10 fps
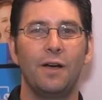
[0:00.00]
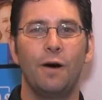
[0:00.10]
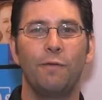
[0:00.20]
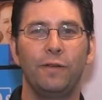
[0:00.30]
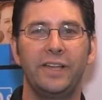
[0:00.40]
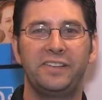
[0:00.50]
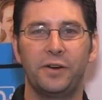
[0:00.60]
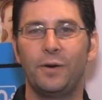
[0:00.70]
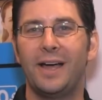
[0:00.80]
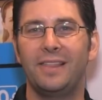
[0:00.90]
hopefully
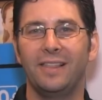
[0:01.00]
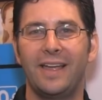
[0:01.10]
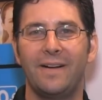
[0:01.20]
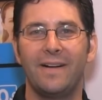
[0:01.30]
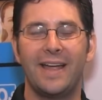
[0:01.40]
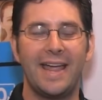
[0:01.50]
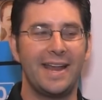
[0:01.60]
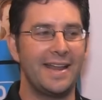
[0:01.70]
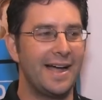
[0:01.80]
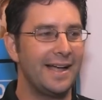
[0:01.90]
sooner rather than later.
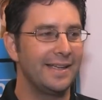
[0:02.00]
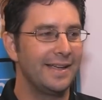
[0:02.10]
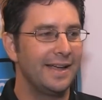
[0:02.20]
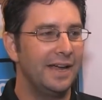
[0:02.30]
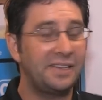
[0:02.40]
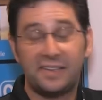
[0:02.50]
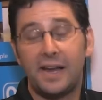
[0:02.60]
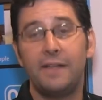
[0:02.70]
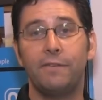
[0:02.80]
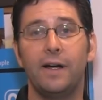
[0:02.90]
And it's
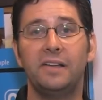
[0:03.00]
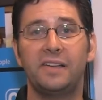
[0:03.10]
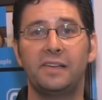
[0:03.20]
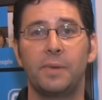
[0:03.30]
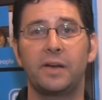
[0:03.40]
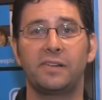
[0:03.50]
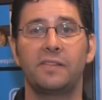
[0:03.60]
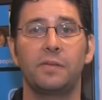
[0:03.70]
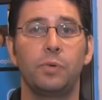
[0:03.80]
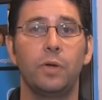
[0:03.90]
exciting for us as
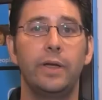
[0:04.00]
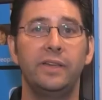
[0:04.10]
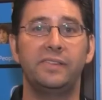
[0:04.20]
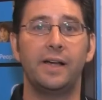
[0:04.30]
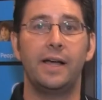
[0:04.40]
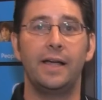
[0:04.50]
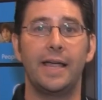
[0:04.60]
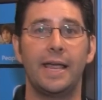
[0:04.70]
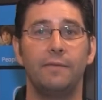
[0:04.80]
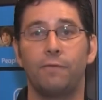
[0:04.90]
Microsoft employees
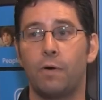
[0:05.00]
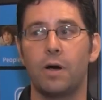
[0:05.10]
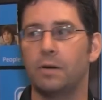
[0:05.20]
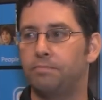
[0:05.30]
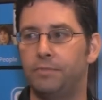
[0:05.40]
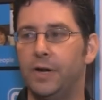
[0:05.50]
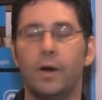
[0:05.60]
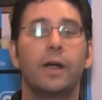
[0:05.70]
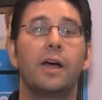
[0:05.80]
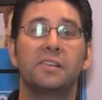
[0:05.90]
and for
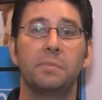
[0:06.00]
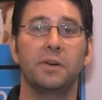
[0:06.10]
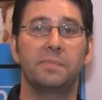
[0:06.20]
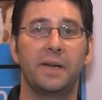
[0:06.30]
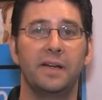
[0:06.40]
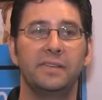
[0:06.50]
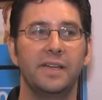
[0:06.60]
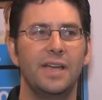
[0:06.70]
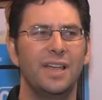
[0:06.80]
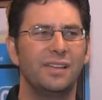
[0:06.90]
our customers, because
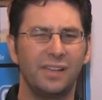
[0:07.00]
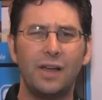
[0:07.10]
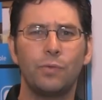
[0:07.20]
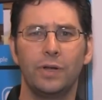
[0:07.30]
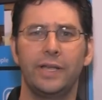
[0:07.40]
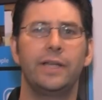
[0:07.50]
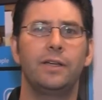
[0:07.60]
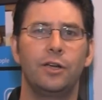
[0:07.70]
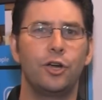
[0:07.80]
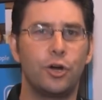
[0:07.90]
there's a lot of really
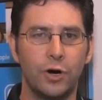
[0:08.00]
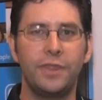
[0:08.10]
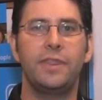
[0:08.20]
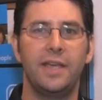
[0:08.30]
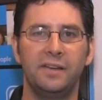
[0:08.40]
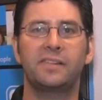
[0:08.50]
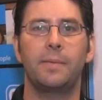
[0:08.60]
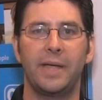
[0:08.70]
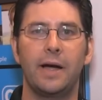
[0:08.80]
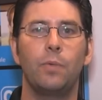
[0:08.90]
good things
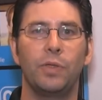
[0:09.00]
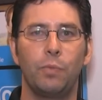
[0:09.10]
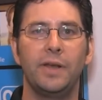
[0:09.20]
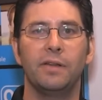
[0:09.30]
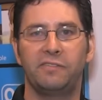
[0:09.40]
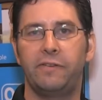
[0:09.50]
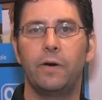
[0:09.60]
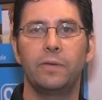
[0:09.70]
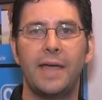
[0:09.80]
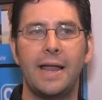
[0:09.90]
coming out with Windows
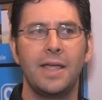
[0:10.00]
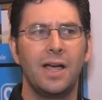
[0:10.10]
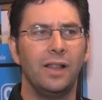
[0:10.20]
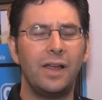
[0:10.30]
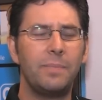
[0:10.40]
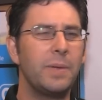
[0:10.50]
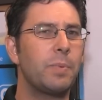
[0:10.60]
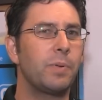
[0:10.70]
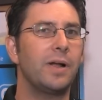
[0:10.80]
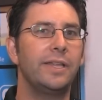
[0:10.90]
Phone that a lot of
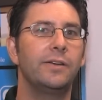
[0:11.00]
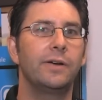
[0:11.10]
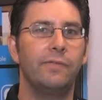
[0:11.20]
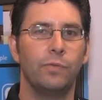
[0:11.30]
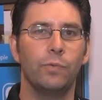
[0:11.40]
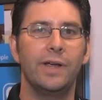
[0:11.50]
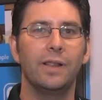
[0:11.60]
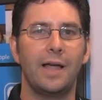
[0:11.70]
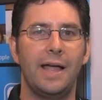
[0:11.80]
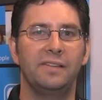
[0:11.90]
people probably don't even
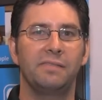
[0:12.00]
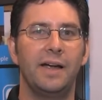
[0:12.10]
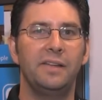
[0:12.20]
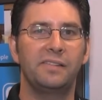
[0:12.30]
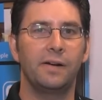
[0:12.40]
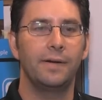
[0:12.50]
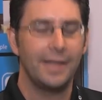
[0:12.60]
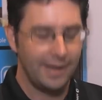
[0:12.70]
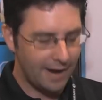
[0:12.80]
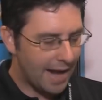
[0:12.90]
realize, right? So
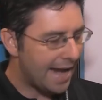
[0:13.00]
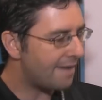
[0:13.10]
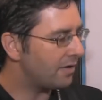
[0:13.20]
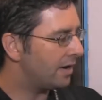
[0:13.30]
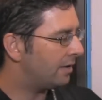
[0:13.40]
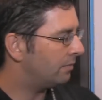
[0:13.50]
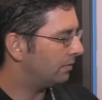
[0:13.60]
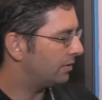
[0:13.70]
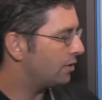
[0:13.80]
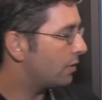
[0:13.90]
I have a
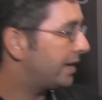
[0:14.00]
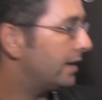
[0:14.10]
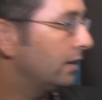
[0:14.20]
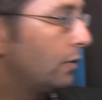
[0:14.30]
Nokia